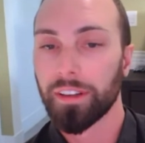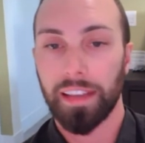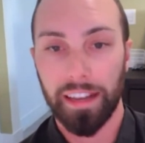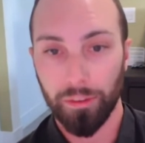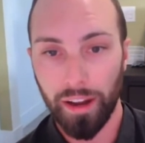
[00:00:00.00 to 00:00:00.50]

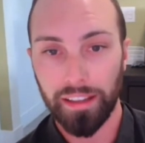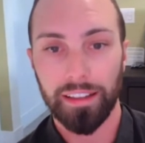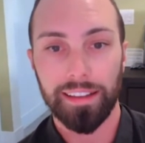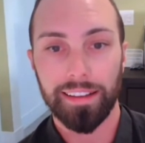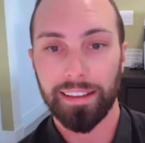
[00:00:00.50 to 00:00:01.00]
getting
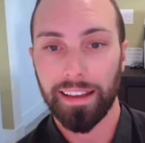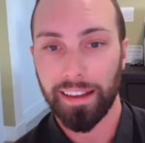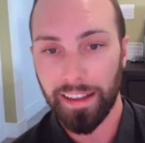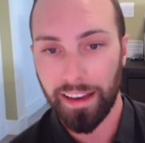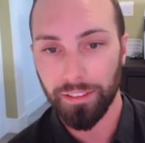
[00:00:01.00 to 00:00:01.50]
regulated and
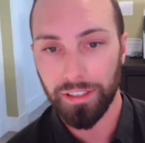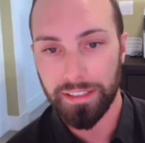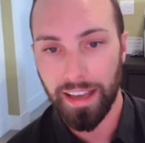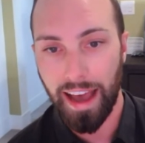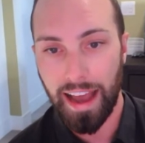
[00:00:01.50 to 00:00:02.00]
getting heavily
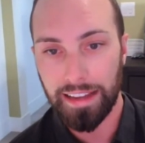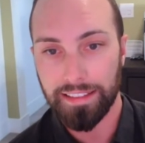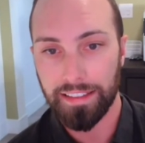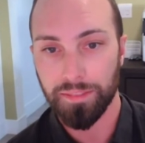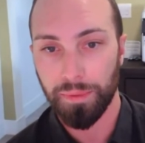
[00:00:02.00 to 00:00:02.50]
taxed,
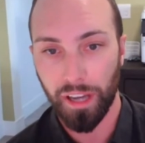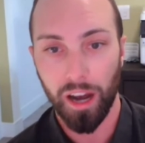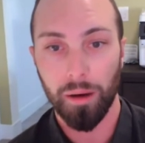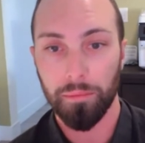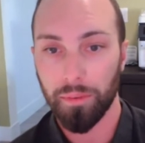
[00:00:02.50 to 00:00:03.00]
it's
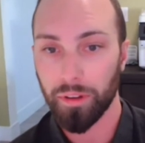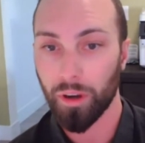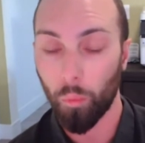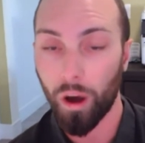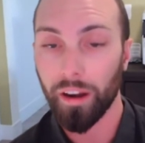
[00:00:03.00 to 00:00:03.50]
become,
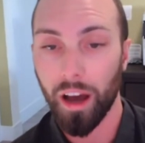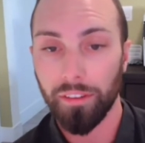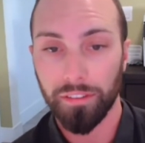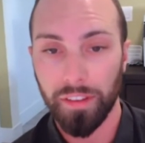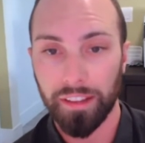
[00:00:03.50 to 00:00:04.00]
one
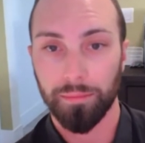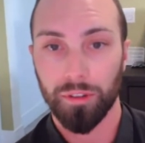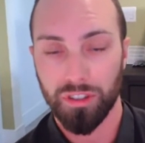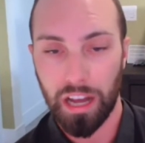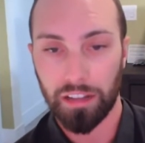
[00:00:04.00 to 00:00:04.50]
of, if not the
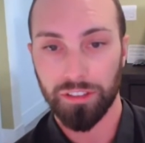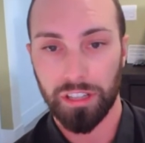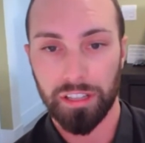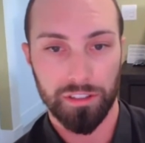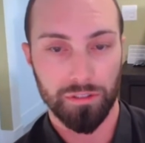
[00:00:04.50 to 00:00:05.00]
most challenging
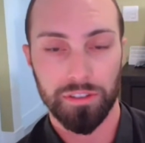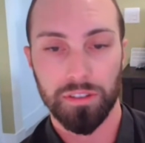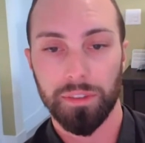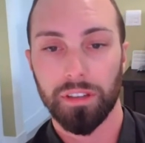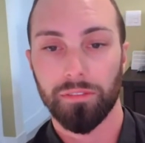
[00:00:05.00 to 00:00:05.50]
industries to
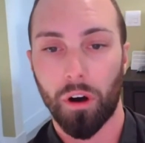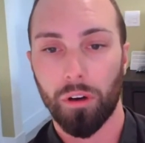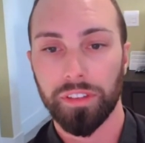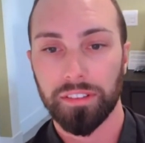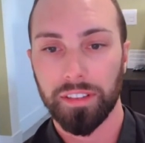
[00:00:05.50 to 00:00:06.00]
be
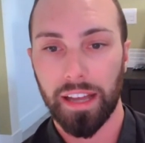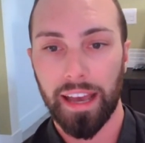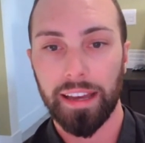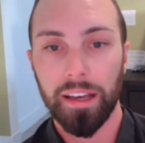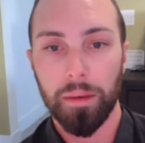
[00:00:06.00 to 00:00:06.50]
involved in today.
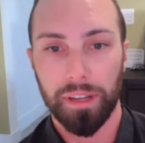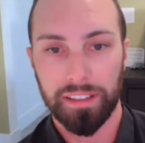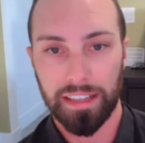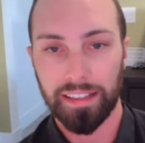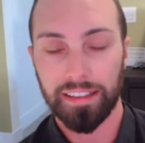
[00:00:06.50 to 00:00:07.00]
But at
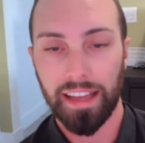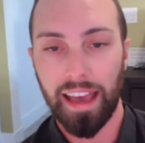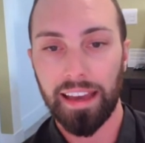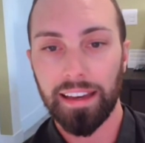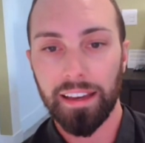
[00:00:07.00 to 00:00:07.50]
the end of the
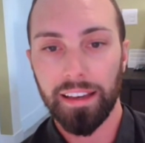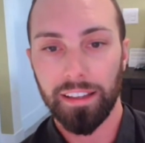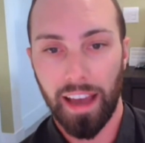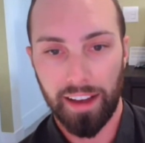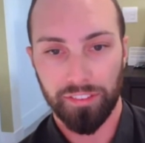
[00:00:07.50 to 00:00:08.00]
day,
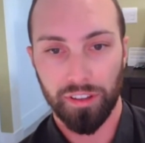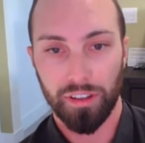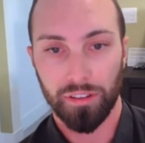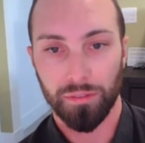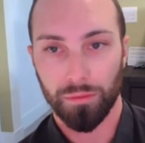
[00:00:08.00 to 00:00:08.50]
you have
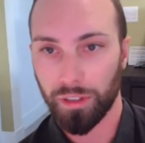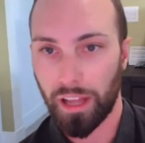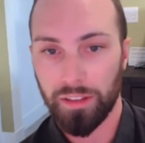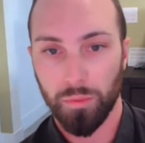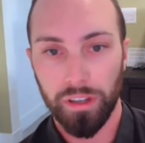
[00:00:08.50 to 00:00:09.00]
to
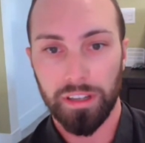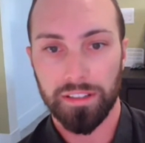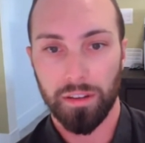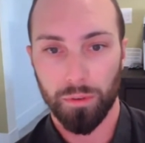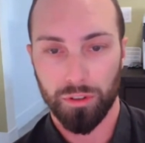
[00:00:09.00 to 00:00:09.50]
realize what it is
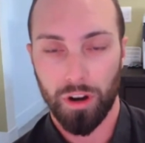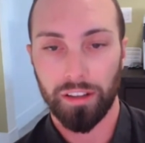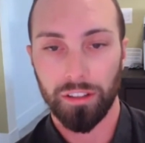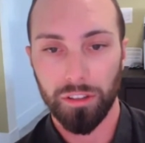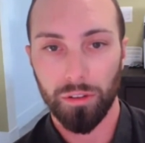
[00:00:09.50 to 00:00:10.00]
that we're trying
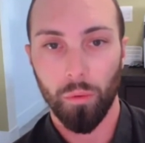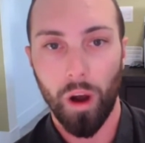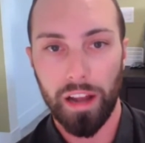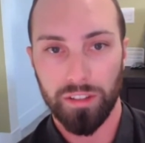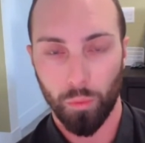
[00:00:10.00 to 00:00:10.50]
to do and
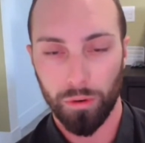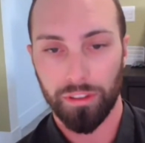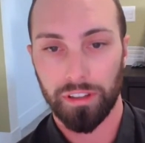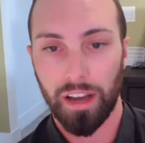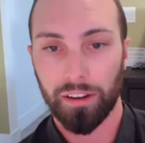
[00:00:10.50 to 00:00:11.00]
why it's worth
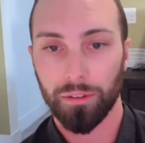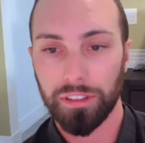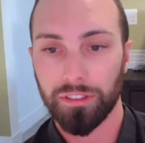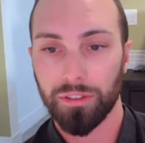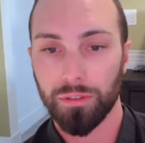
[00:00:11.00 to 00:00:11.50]
it, not
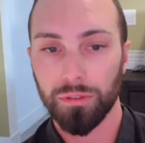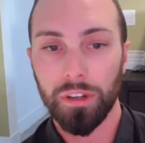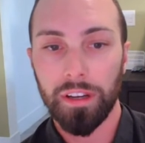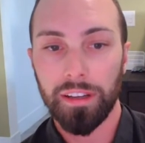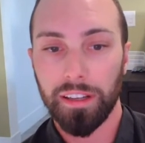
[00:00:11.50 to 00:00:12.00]
only to,
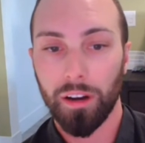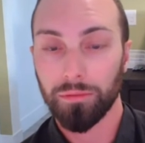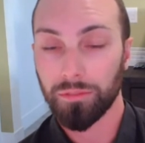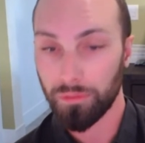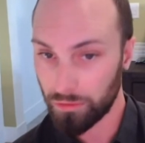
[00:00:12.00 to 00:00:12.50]

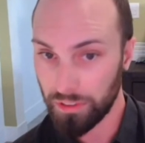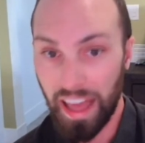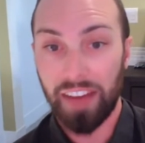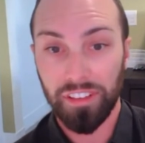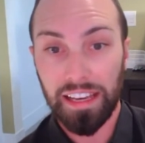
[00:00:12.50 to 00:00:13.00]

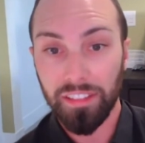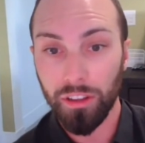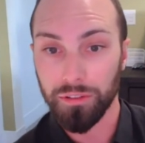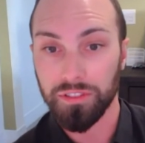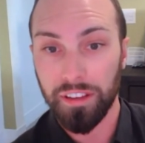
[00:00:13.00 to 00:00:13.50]
navigate
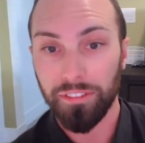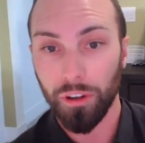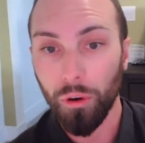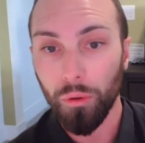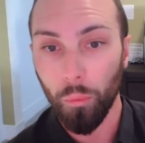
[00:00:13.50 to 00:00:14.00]
those
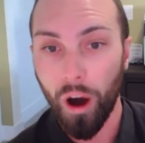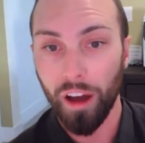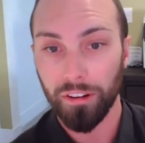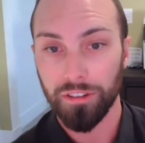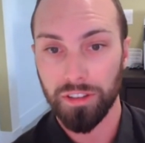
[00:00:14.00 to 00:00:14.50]
difficult
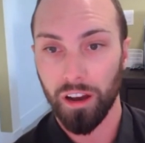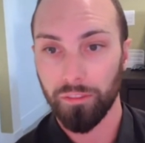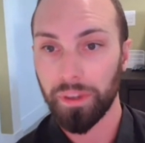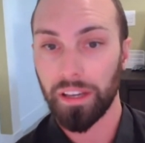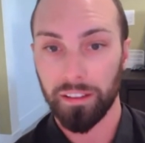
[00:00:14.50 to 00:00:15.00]
waters
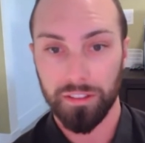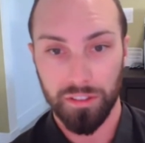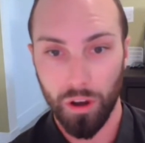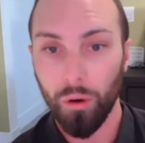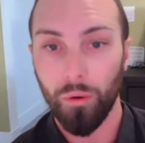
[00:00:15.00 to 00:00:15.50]
of being
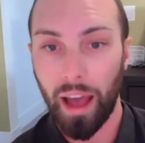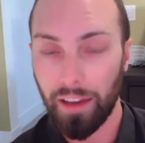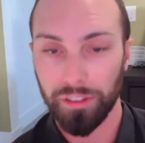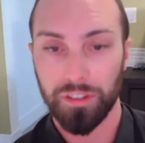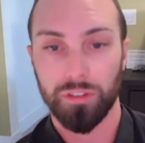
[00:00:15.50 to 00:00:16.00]
so
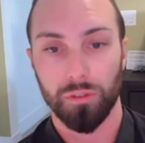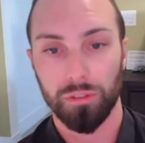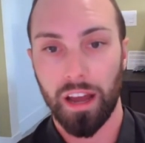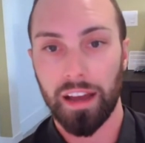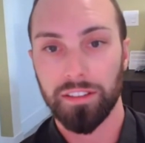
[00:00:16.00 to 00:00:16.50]
heavily
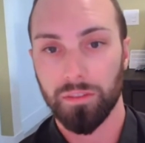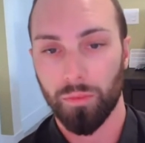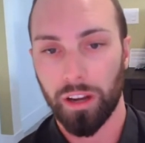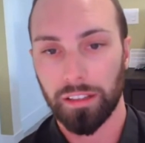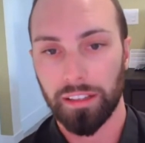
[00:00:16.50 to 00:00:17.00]
scrutinized and
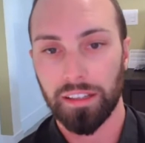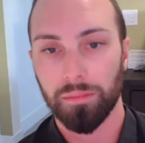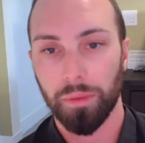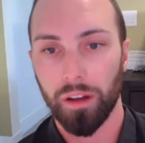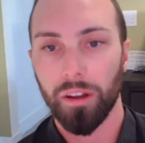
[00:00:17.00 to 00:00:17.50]
regulated,
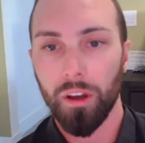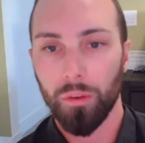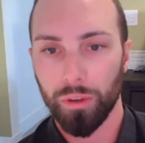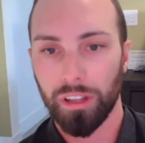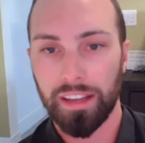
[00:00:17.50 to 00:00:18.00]
but
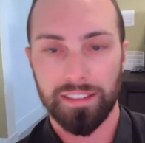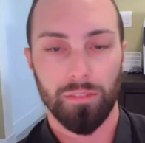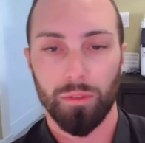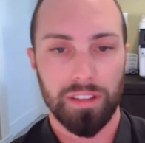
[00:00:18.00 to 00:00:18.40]
realize that